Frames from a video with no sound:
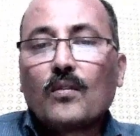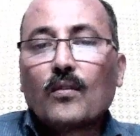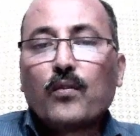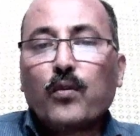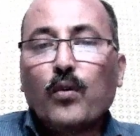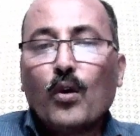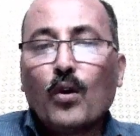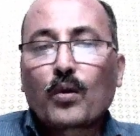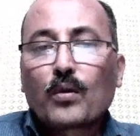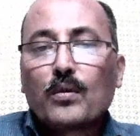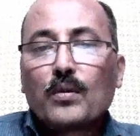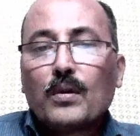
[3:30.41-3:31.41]

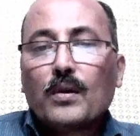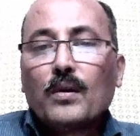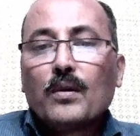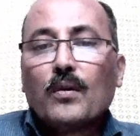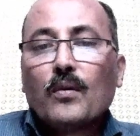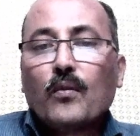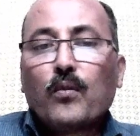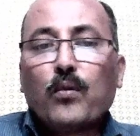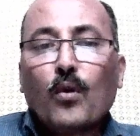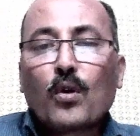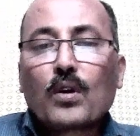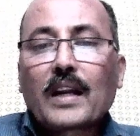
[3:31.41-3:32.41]
4
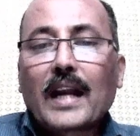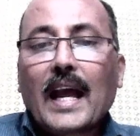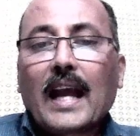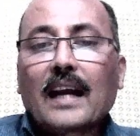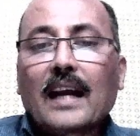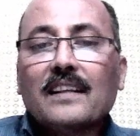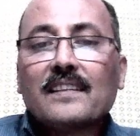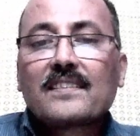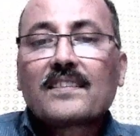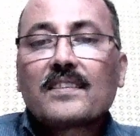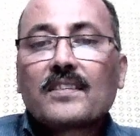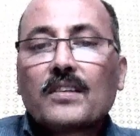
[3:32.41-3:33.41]

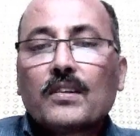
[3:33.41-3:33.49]
triangles.